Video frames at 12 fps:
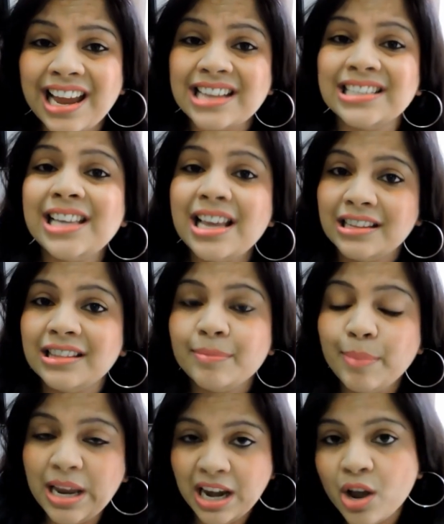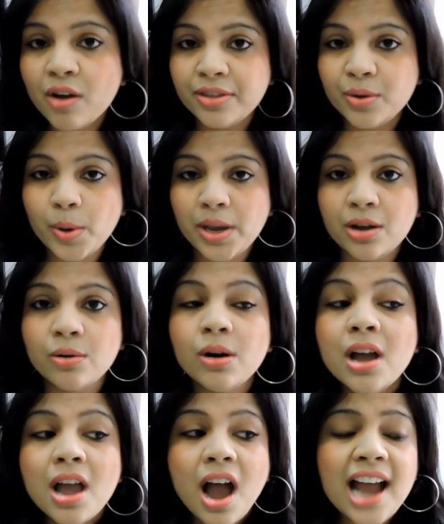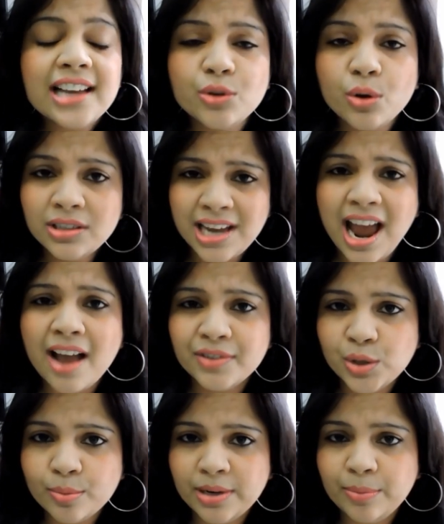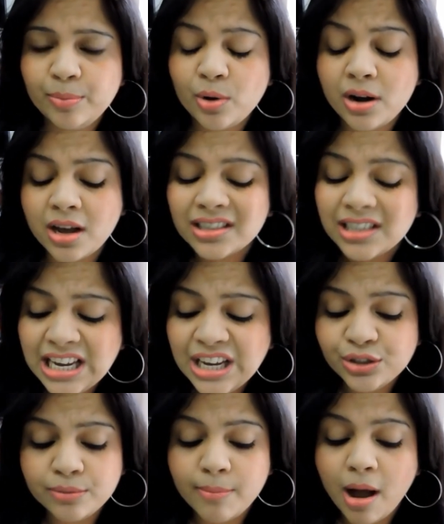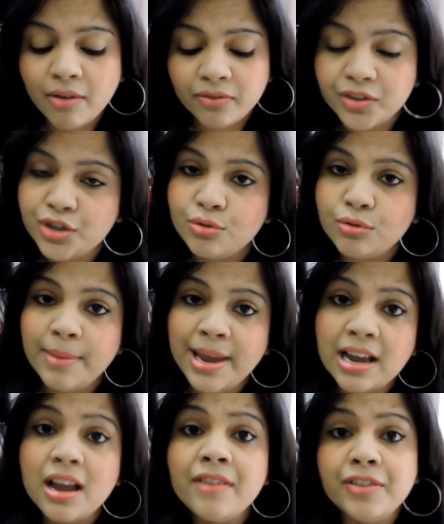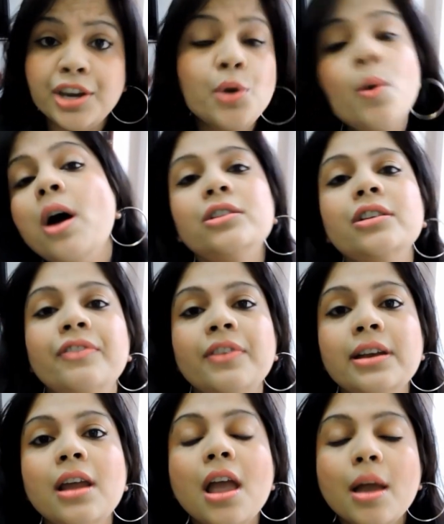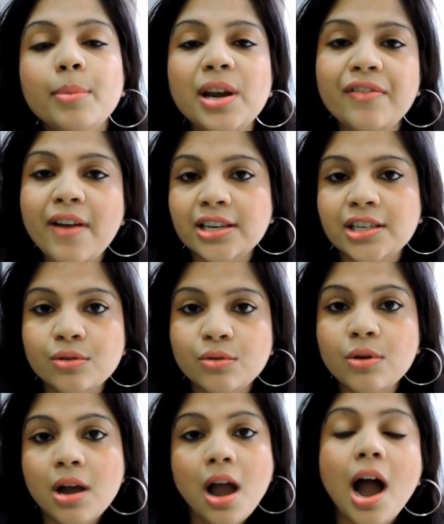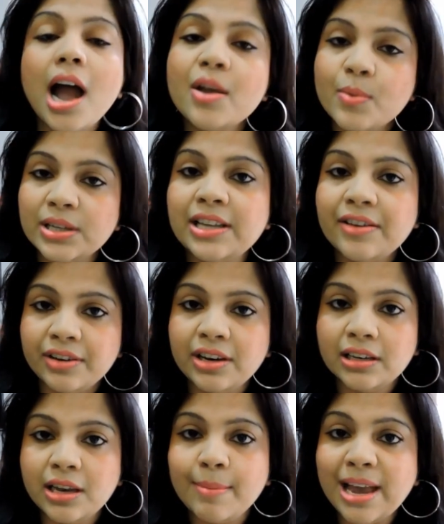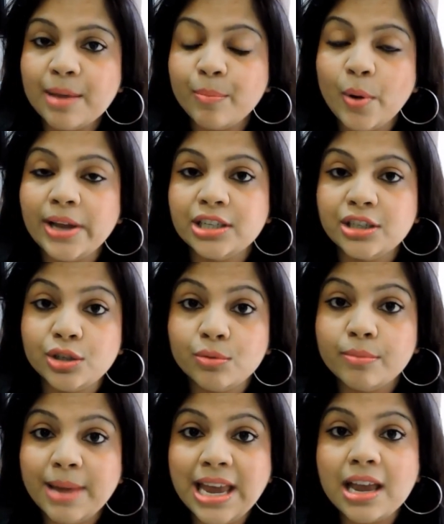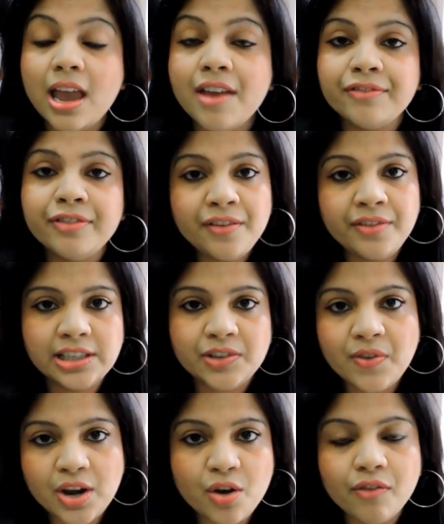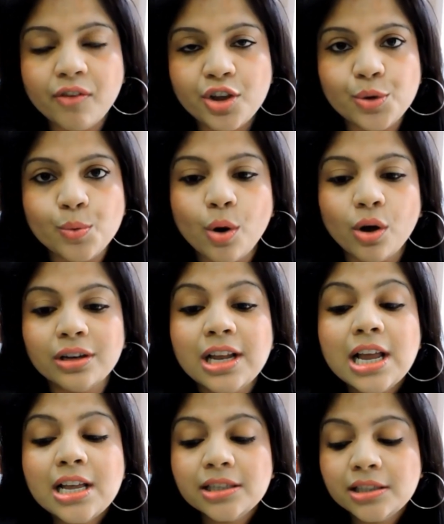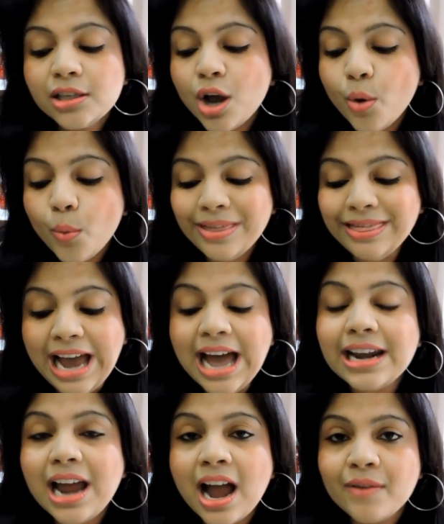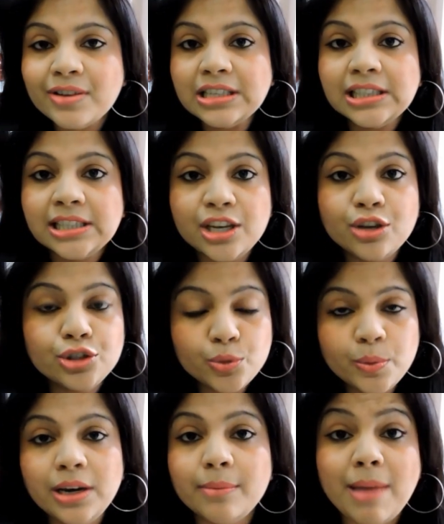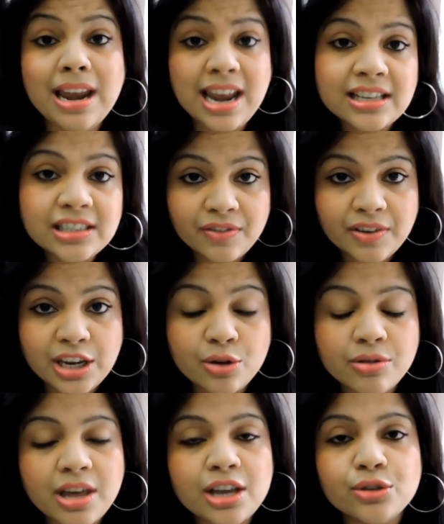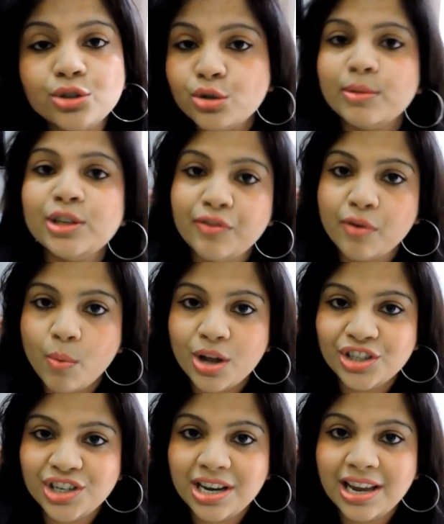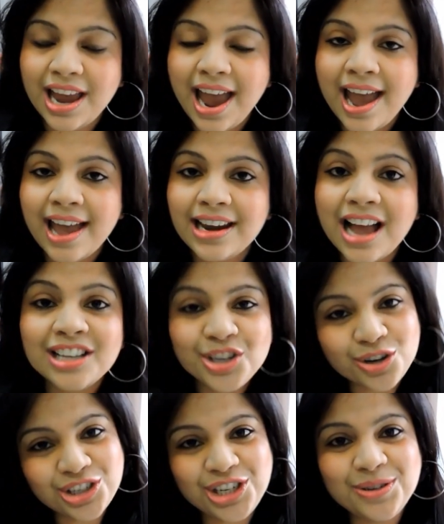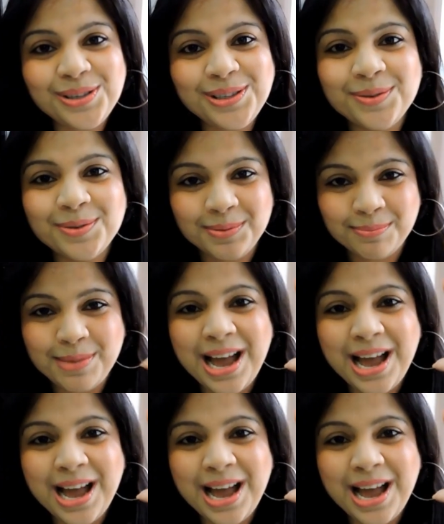like I said at the beginning of the video I don't have so many products each month to make a video out of it but if I do I will definitely make a point to make a favorites video for you all so with that I will see you soon in my next video thank you so much for watching and I'll talk to you soon